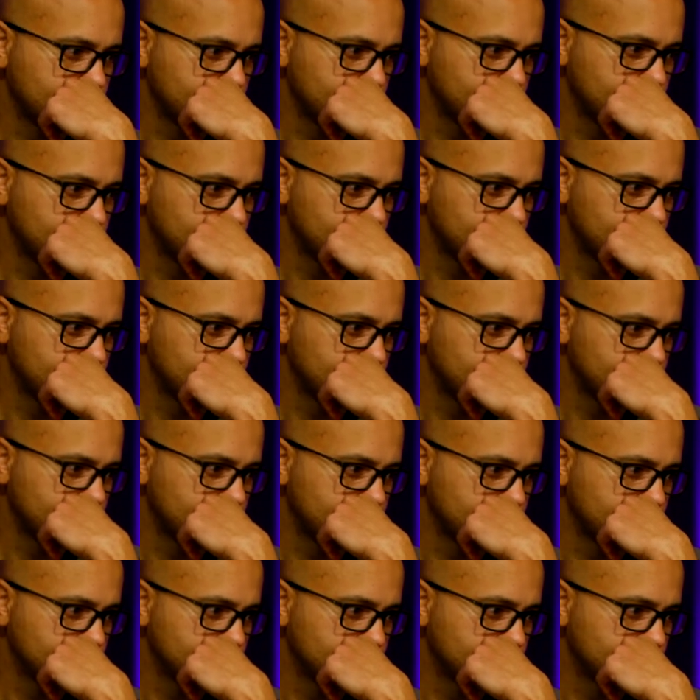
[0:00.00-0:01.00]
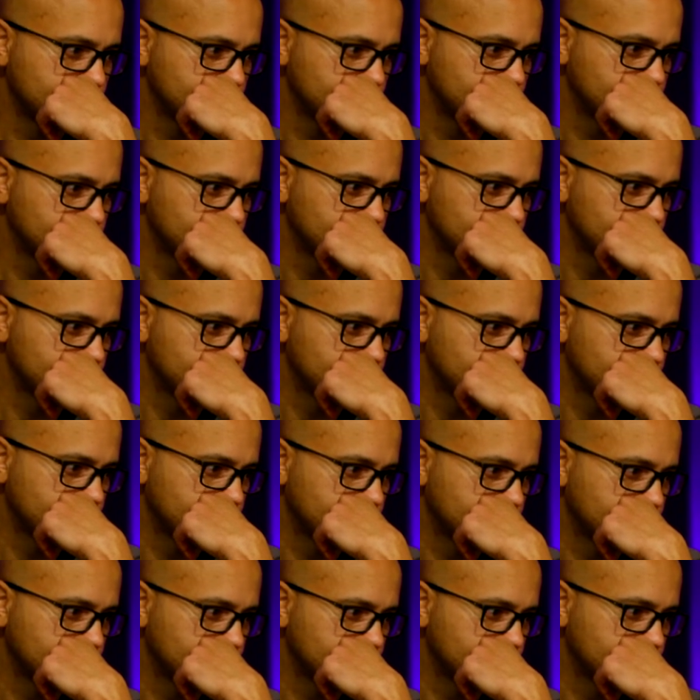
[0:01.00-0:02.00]

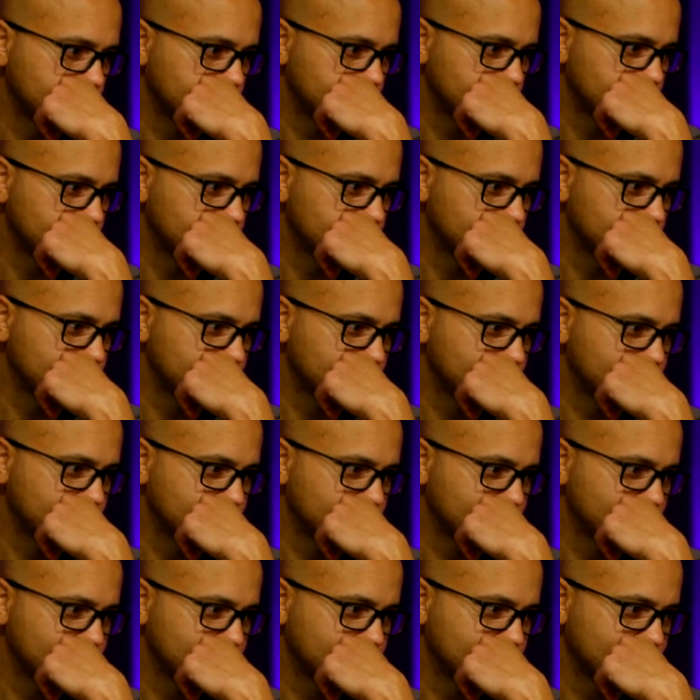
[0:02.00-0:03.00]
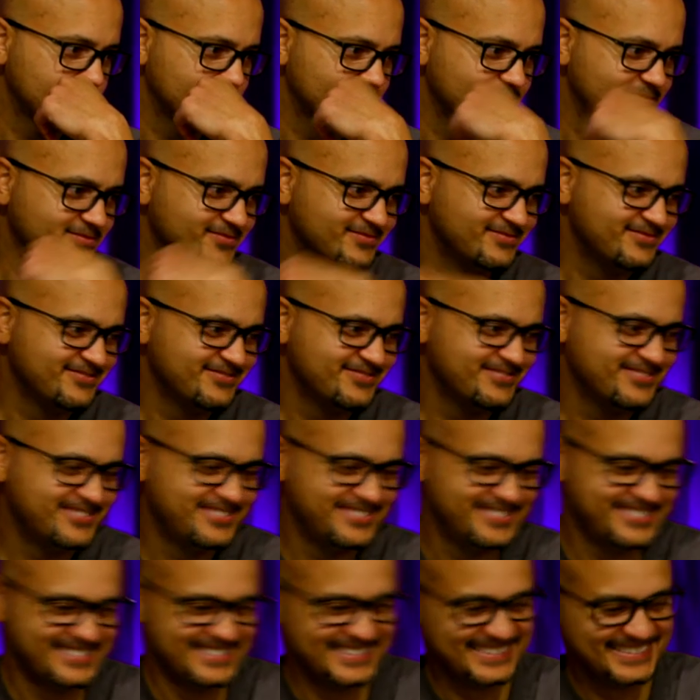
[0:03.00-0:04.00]

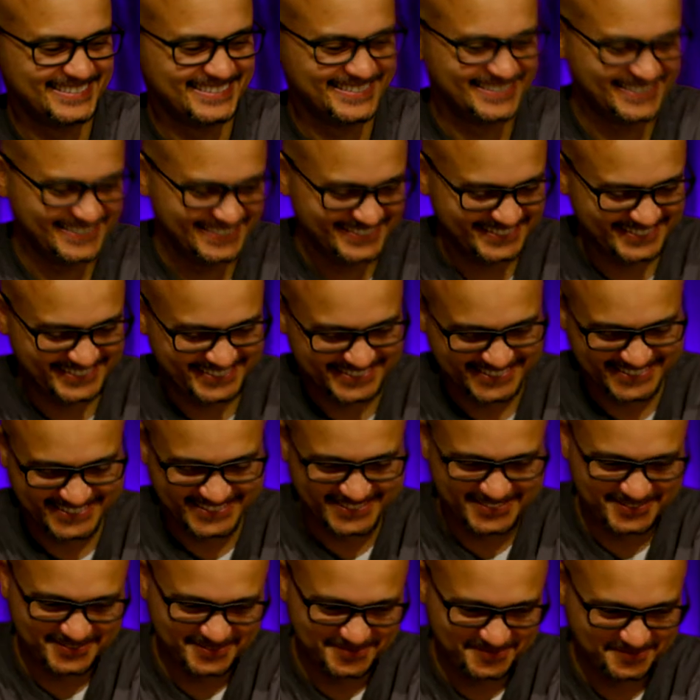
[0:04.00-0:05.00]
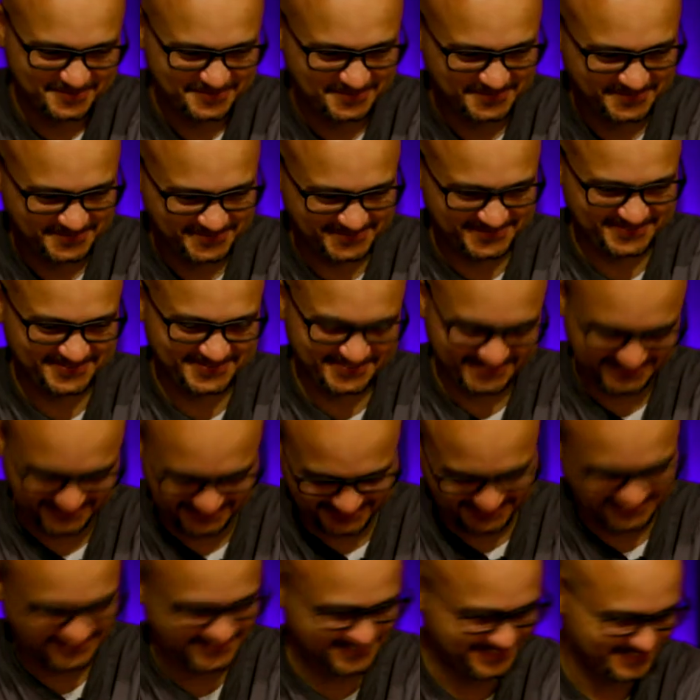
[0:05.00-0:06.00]

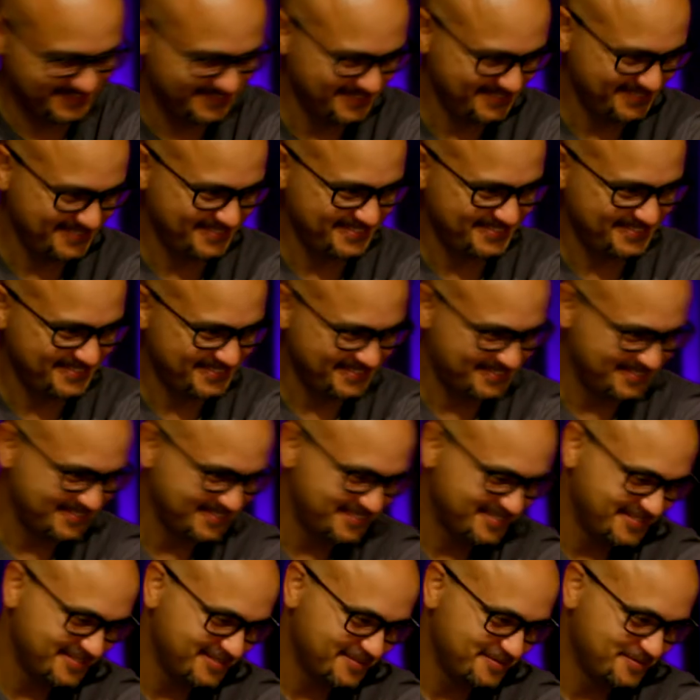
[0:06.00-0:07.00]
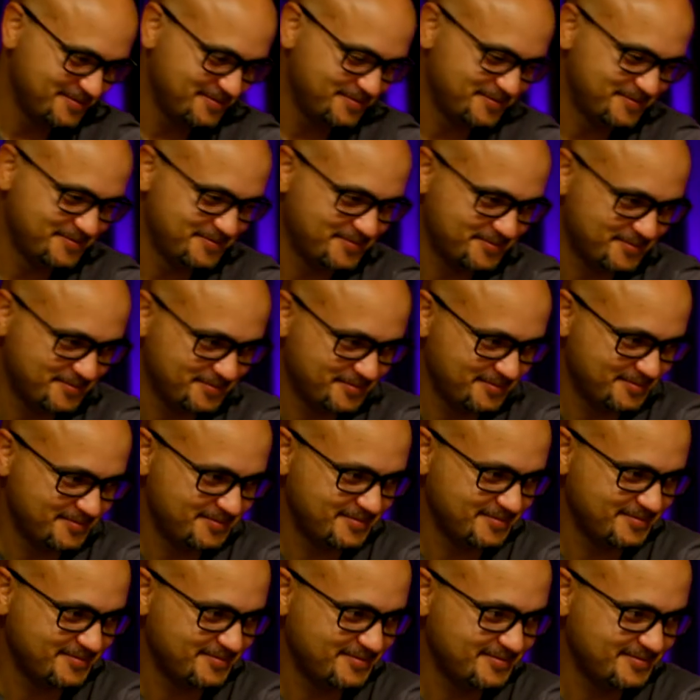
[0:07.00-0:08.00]
(not speaking)